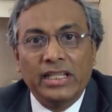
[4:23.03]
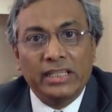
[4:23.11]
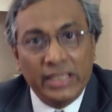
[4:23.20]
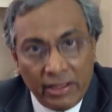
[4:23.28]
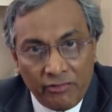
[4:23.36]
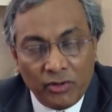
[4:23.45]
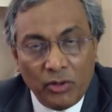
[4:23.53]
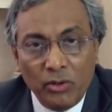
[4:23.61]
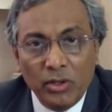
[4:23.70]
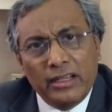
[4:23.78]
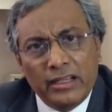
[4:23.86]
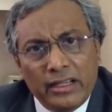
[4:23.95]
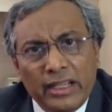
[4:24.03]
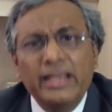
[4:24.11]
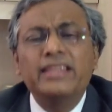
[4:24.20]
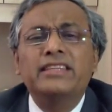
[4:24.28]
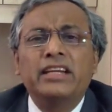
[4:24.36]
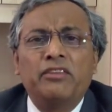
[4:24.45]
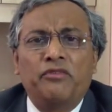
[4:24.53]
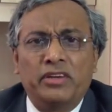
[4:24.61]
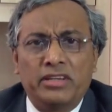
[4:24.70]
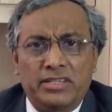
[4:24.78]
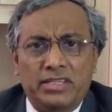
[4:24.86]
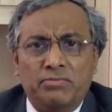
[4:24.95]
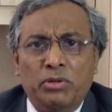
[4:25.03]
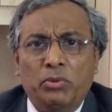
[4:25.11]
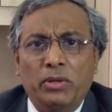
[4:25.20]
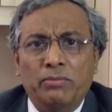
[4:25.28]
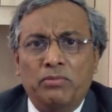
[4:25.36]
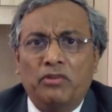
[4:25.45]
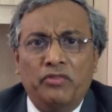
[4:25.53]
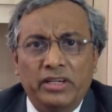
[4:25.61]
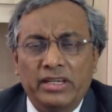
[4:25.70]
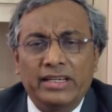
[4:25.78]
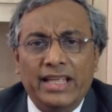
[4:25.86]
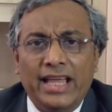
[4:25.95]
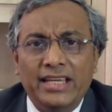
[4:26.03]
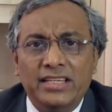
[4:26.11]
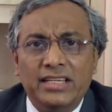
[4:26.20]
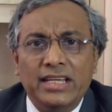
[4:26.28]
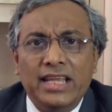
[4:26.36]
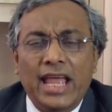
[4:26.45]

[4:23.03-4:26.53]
Therefore, there is a difference between profit and cash,